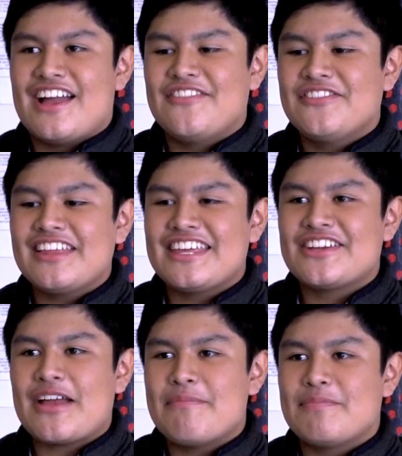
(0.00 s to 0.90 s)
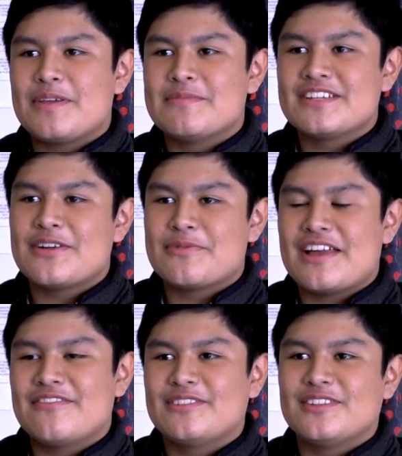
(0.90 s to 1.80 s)
I feel like here at Beekmantown, we
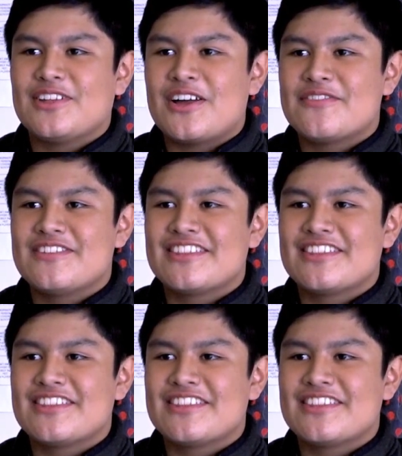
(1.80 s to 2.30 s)
have a lot of